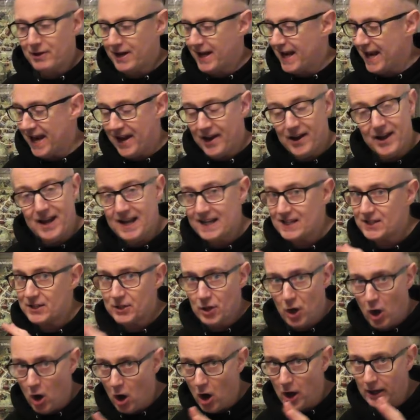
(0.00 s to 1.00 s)
in here is
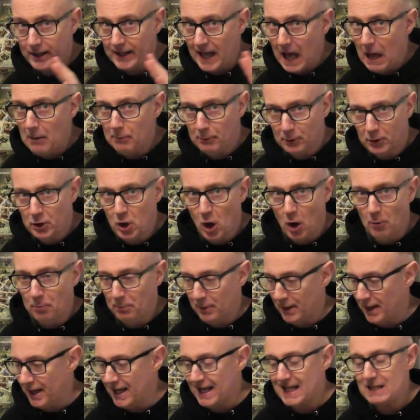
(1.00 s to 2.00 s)
not a carbon
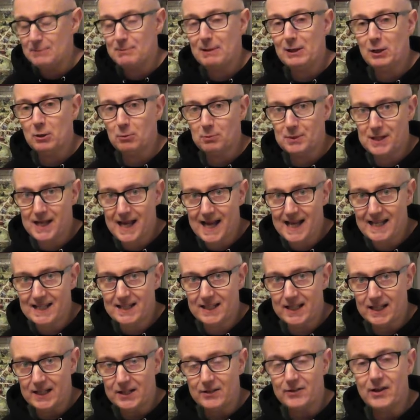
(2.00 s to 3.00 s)
copy, it's been
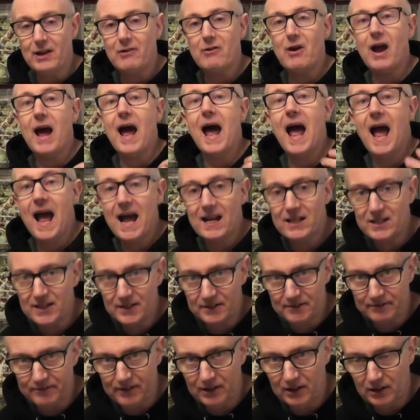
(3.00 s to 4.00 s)
updated. There are
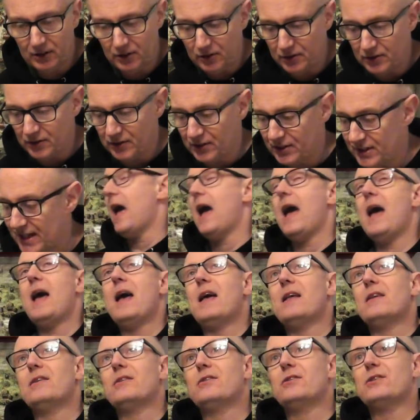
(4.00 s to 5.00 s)
added villains
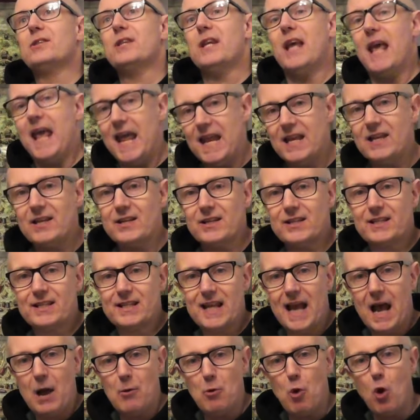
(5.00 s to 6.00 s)
and hints
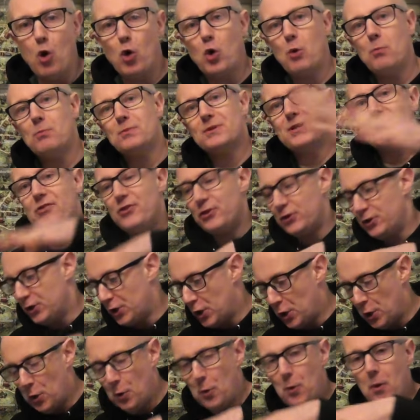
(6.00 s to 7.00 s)
at what comes in the
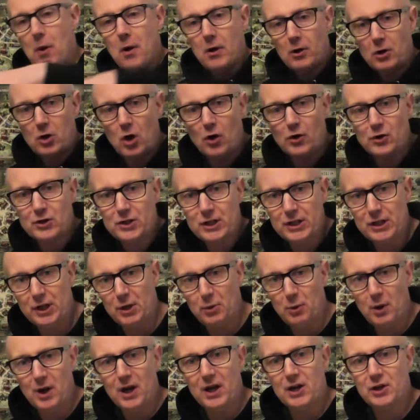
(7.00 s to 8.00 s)
new
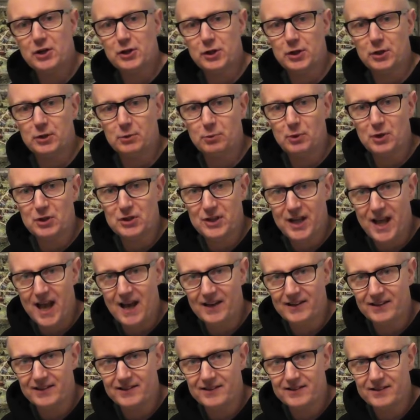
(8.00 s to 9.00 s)
continuation which they
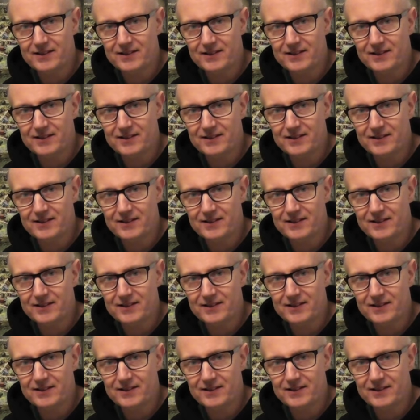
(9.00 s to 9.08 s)
added.